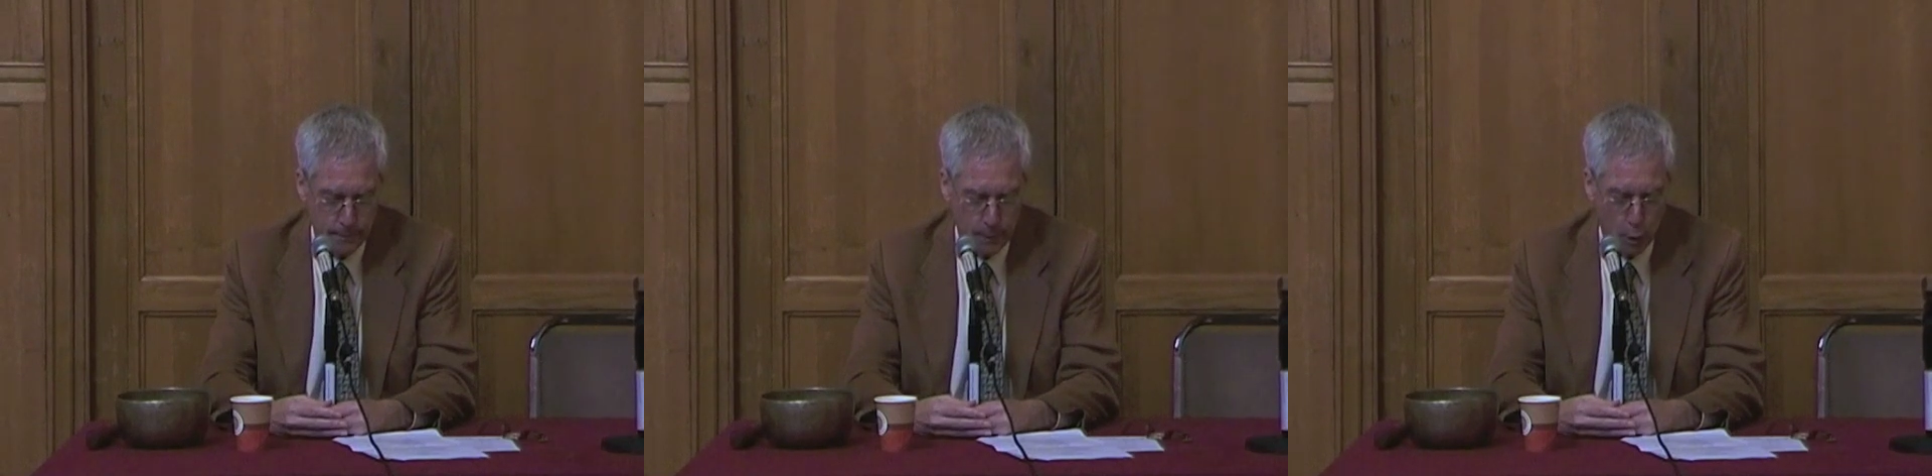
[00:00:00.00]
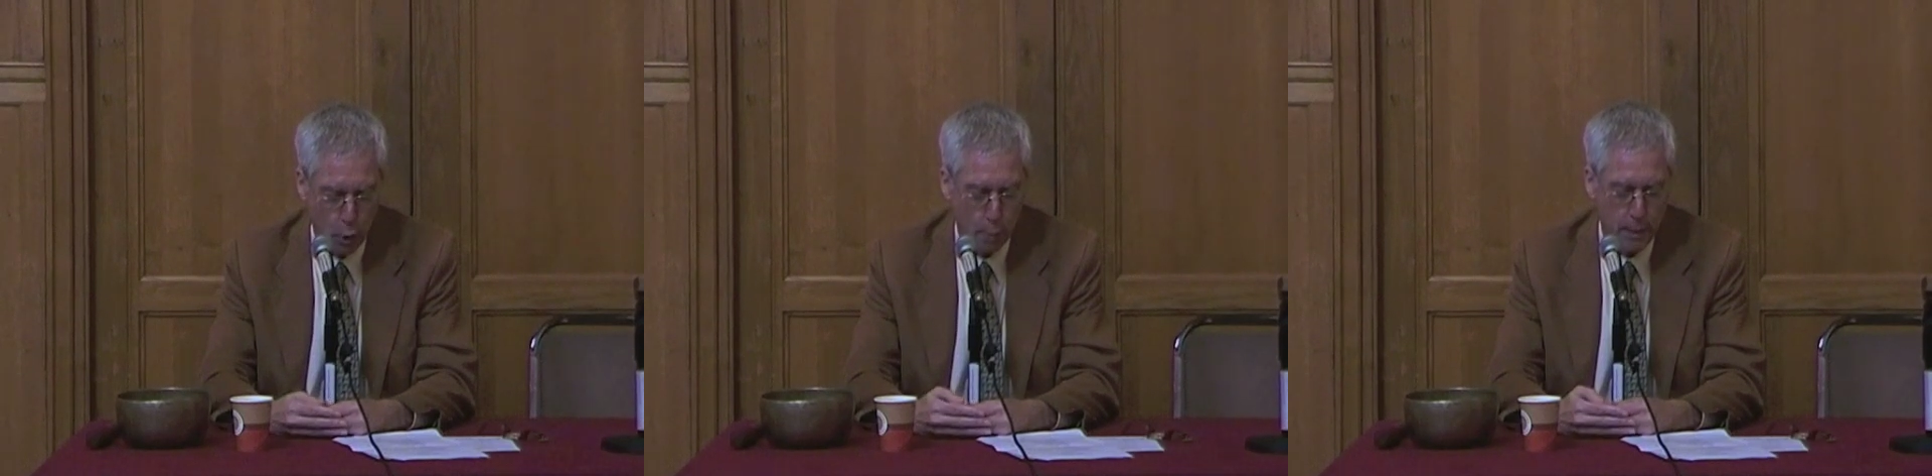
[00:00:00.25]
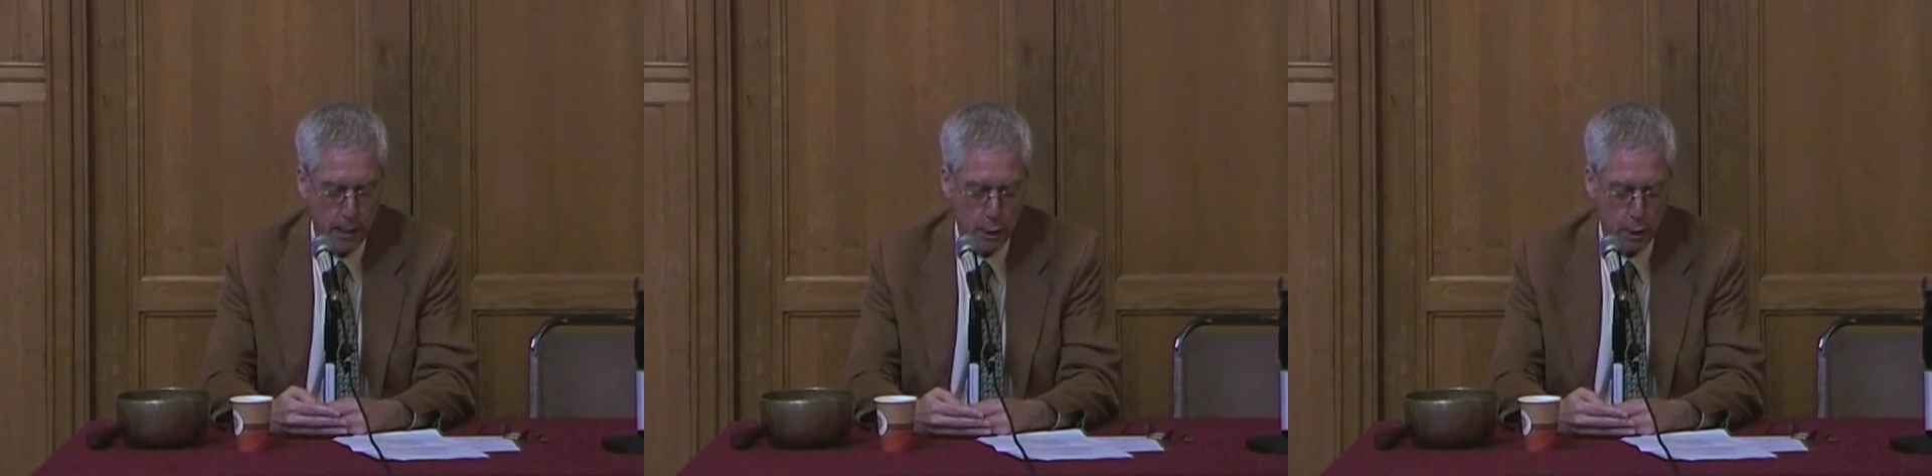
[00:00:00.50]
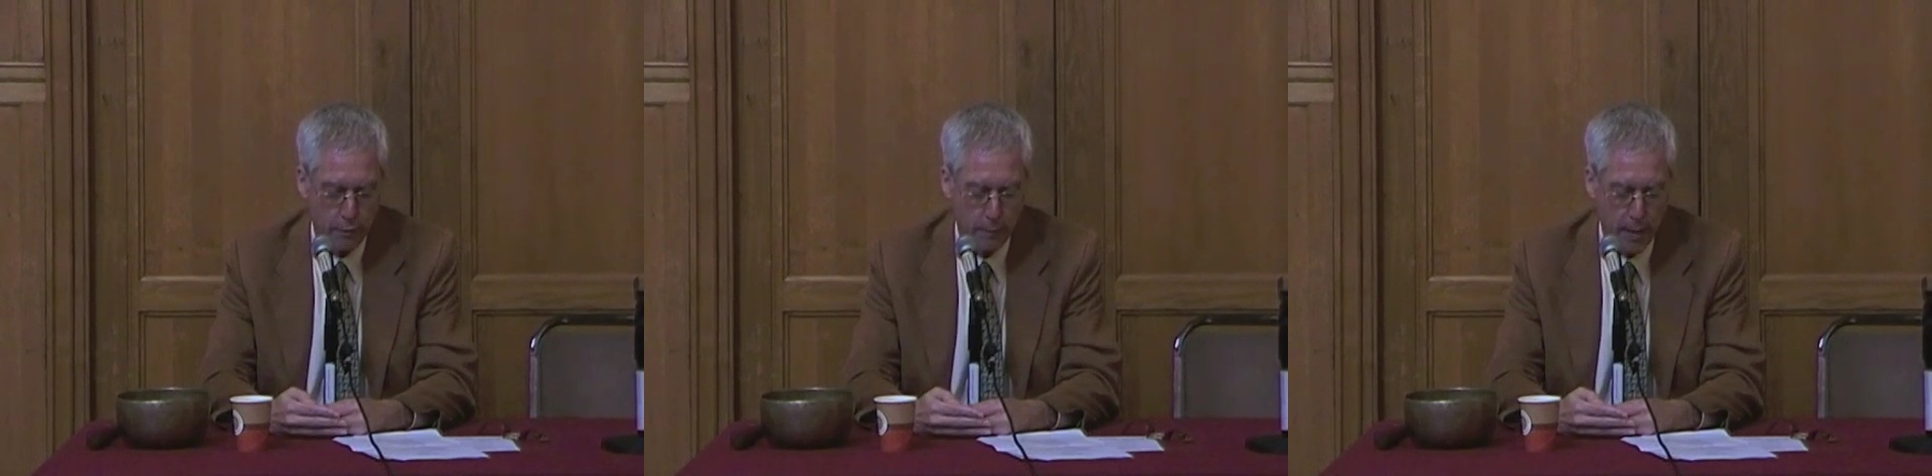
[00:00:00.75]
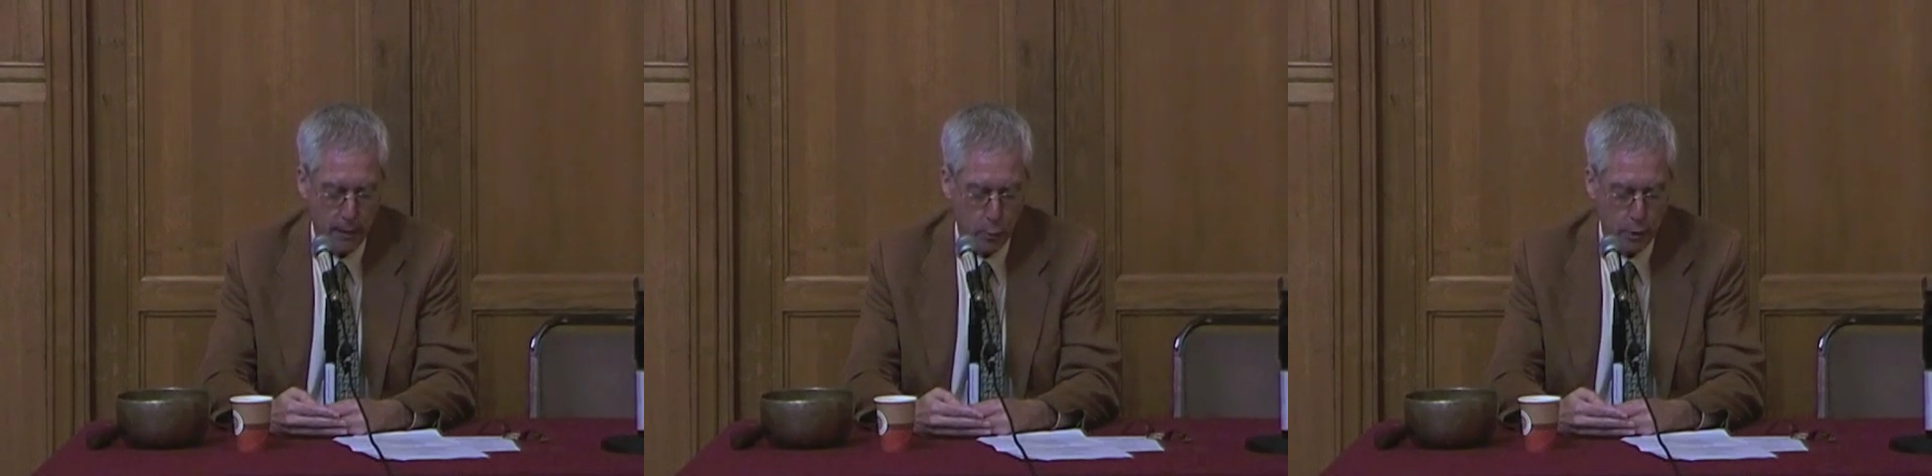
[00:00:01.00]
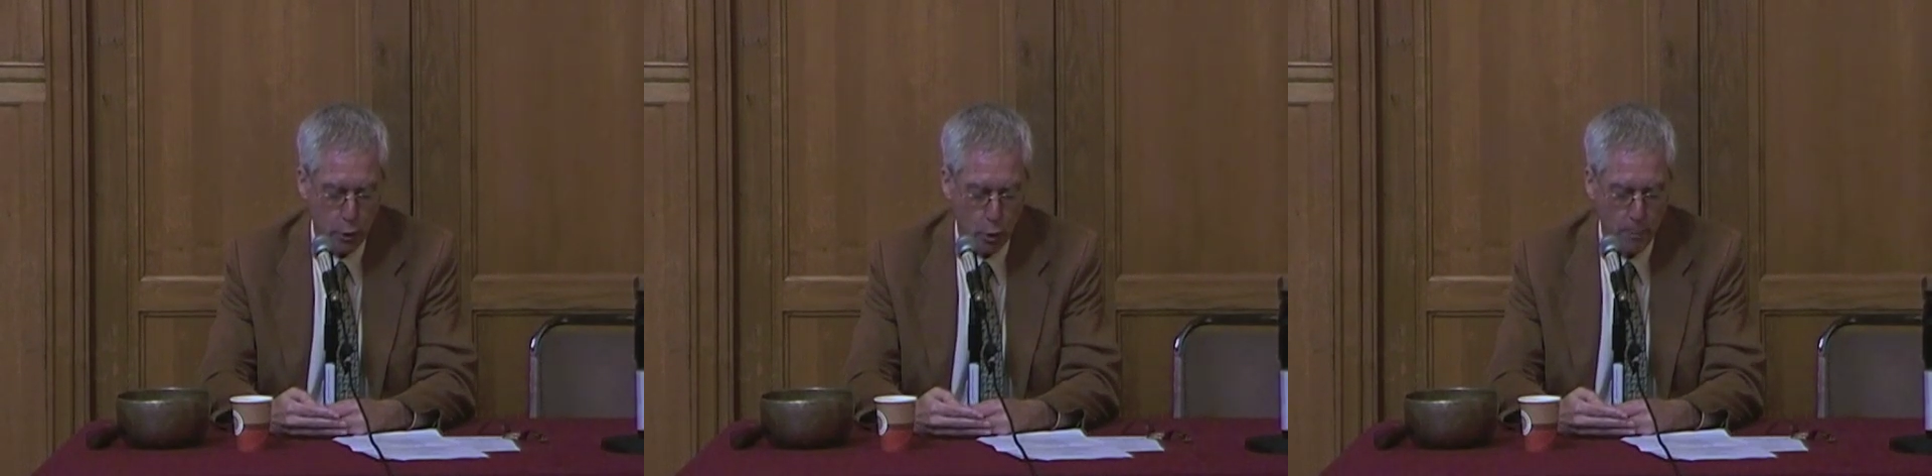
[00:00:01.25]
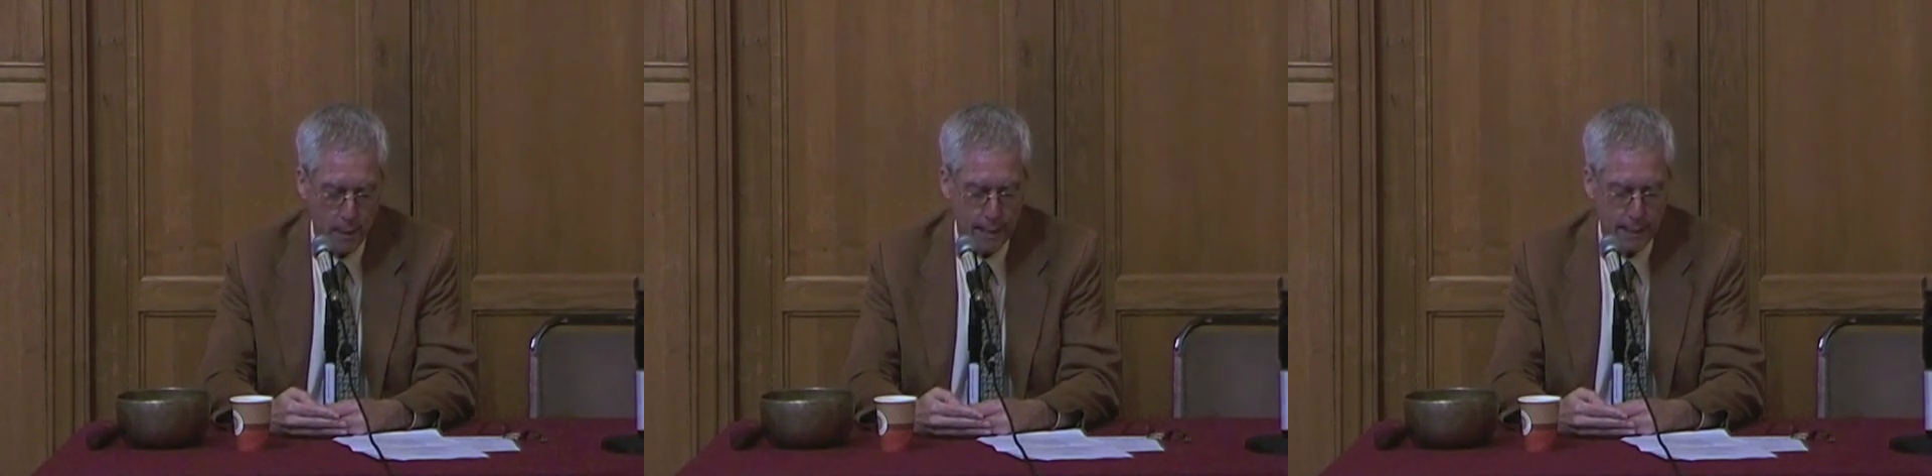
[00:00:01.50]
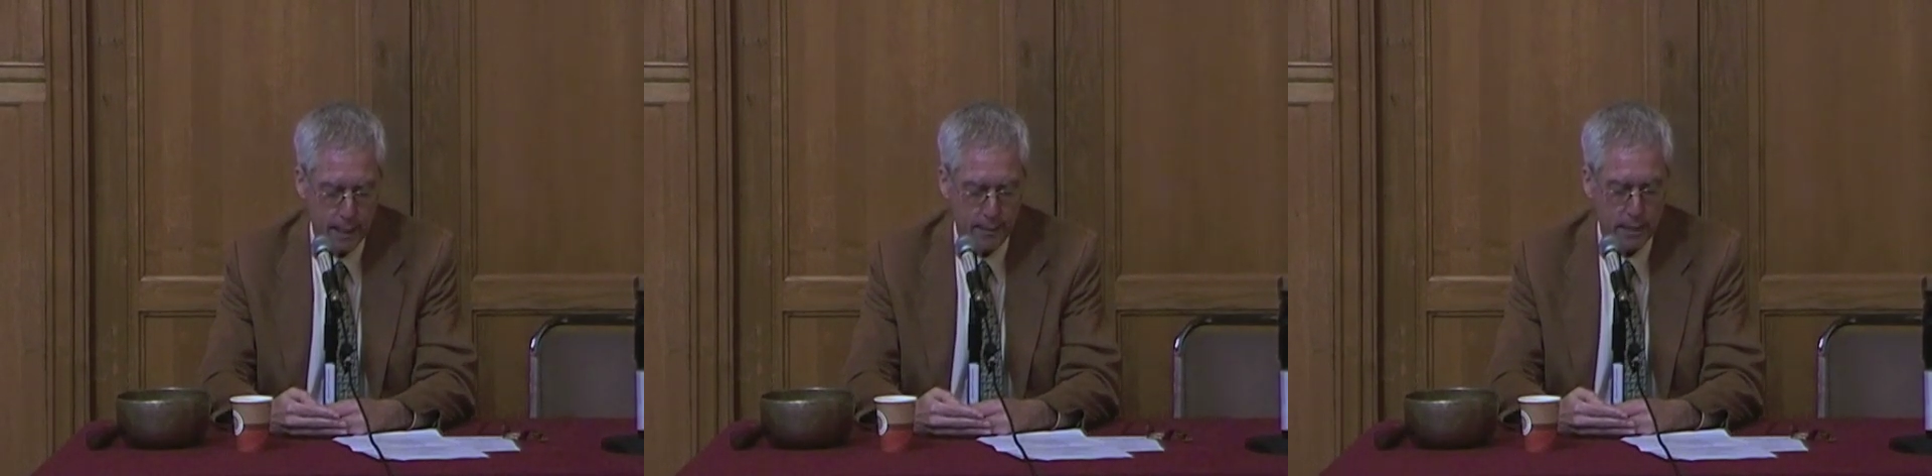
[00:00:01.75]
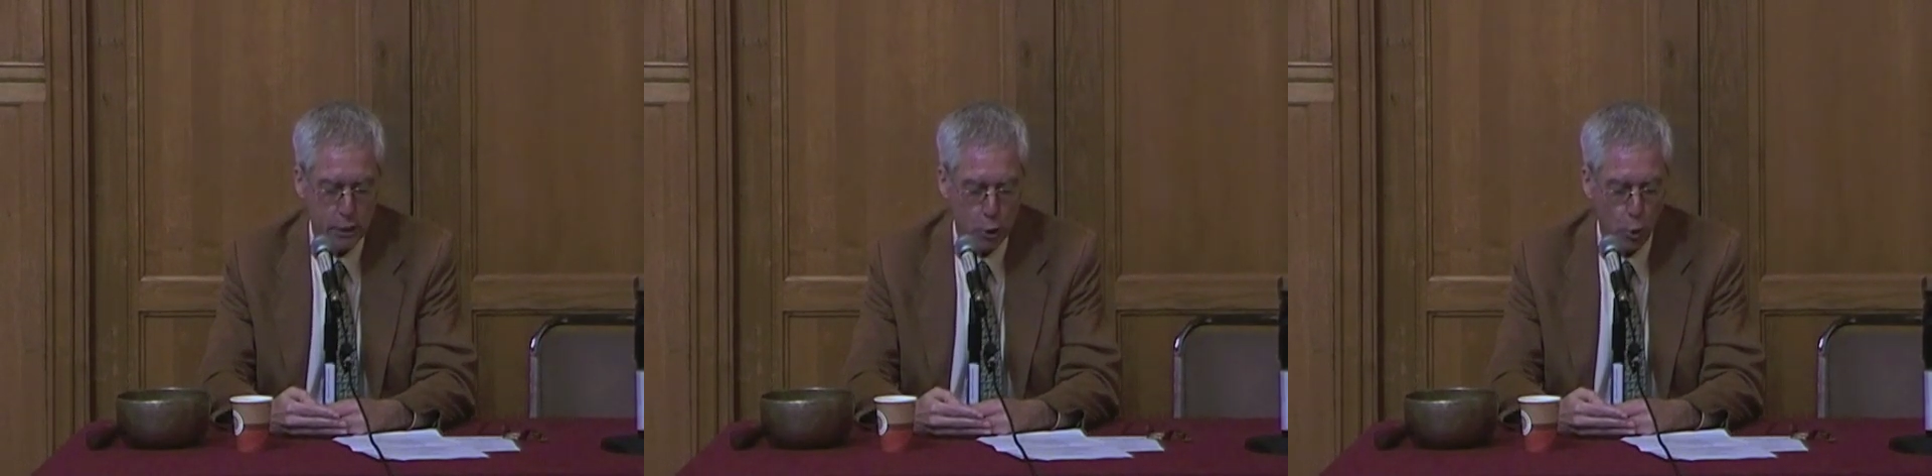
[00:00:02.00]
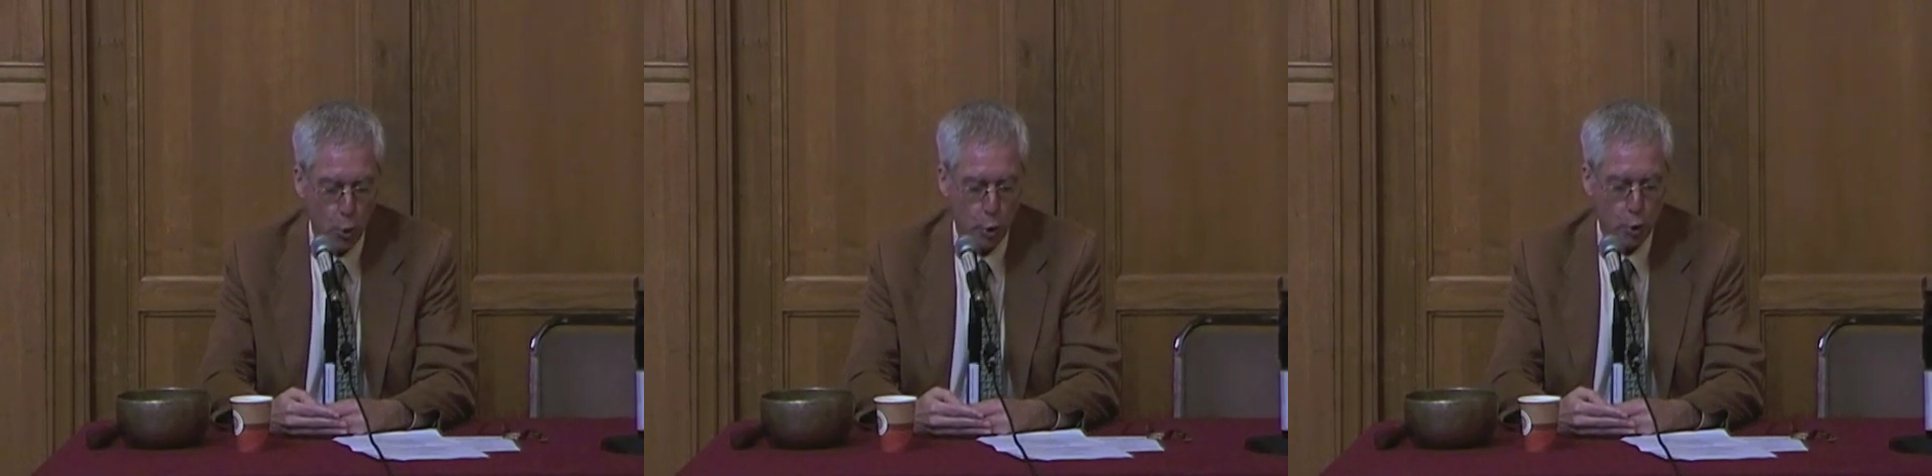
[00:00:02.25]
The culmination of the path, which culminates in the soul